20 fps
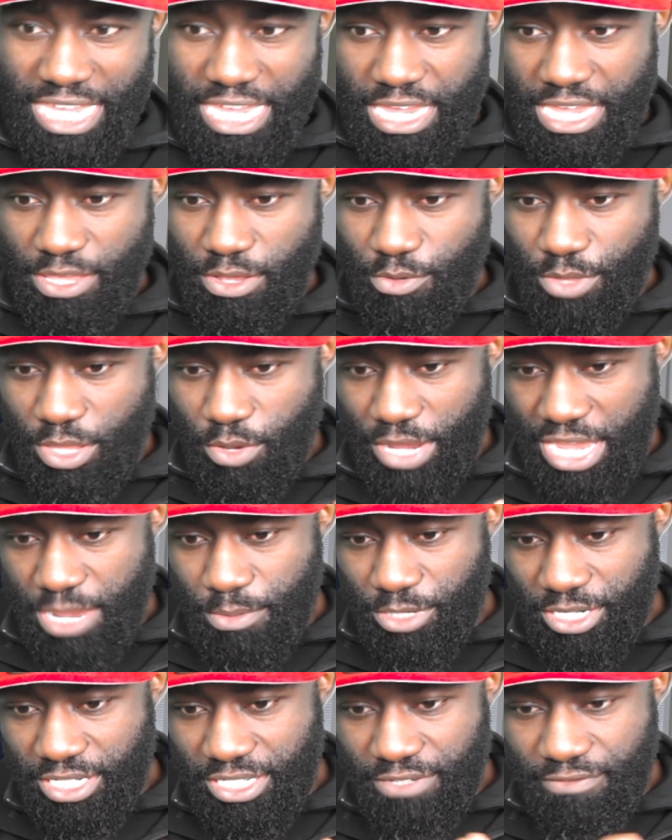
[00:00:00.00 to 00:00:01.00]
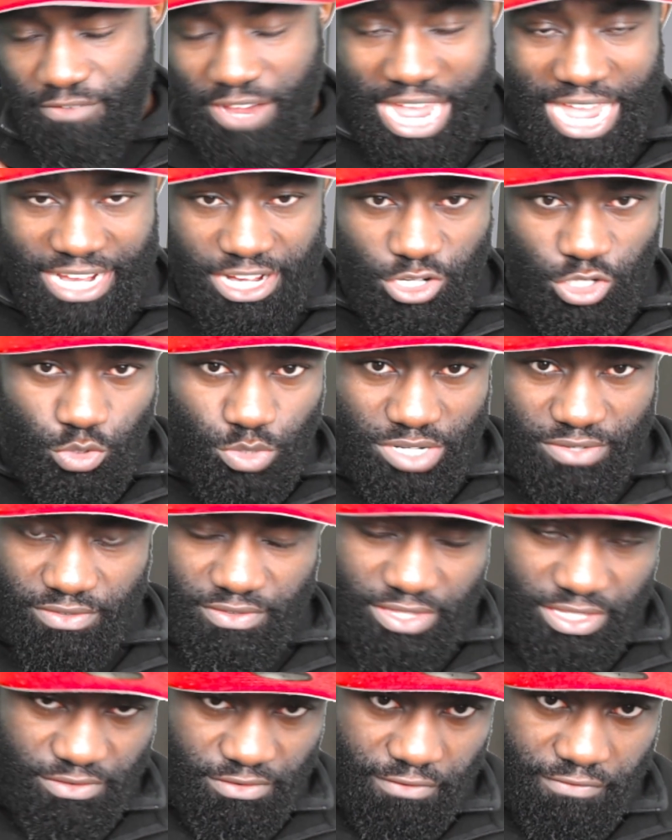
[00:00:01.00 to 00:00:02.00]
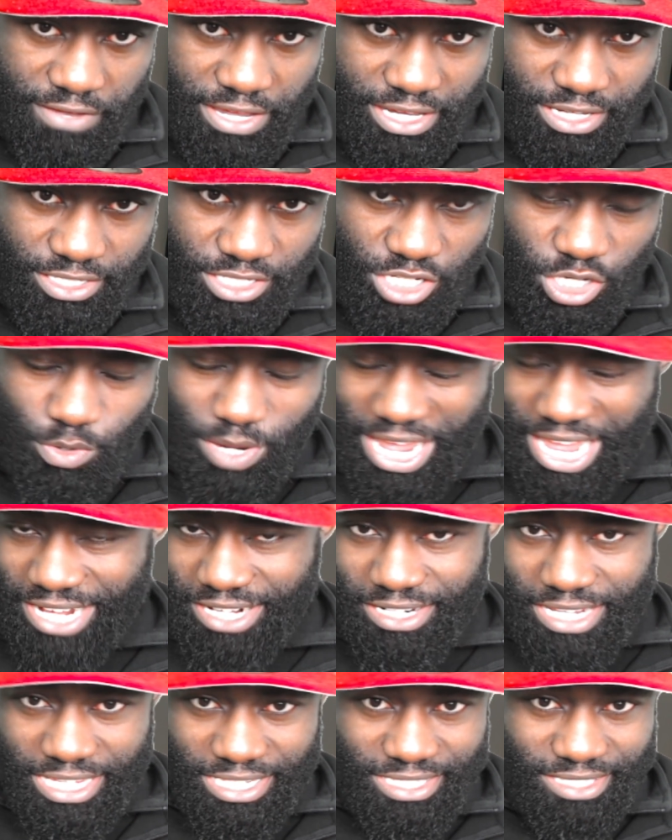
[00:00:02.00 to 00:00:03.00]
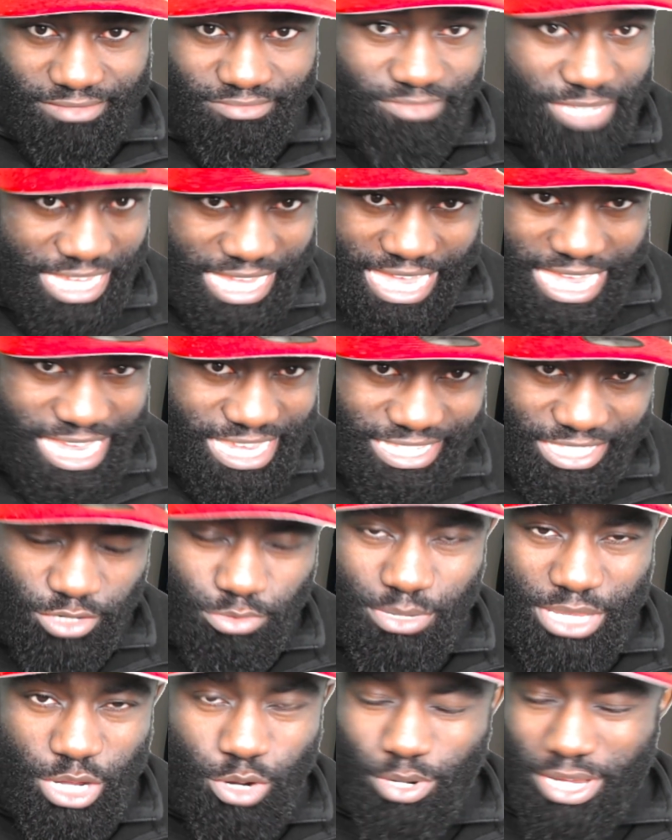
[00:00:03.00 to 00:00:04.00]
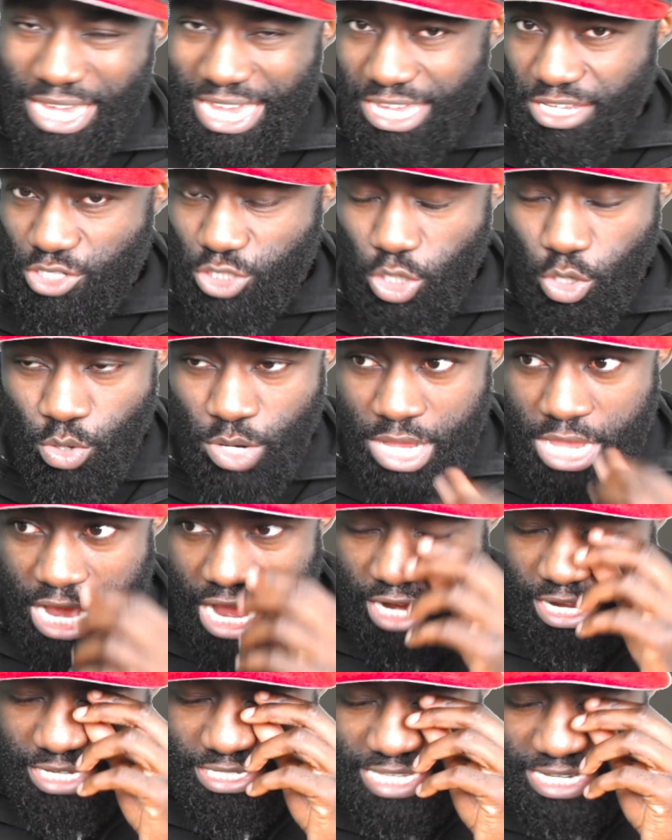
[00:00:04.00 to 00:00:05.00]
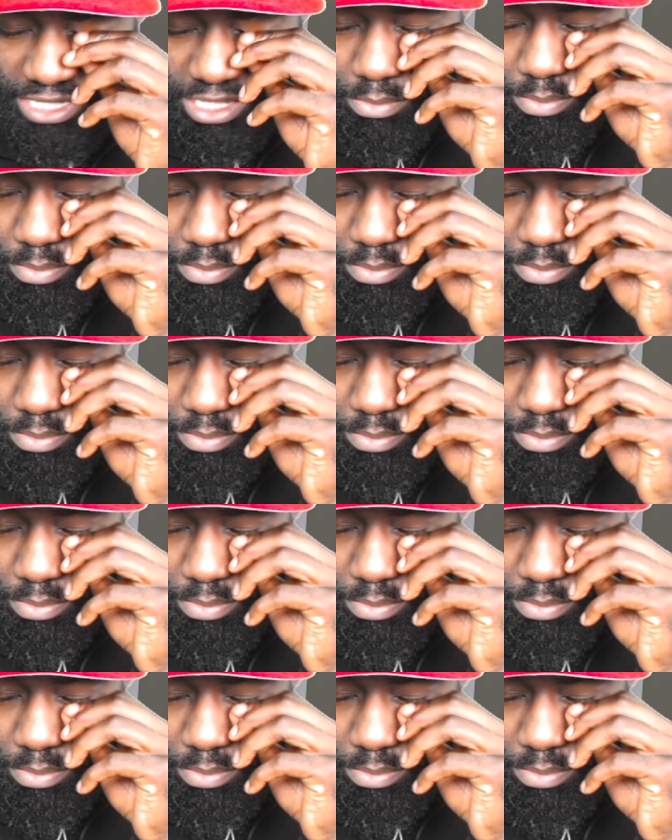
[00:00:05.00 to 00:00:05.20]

they were able to divide and do different different things, you know, and it's A still be okay. So I guess that's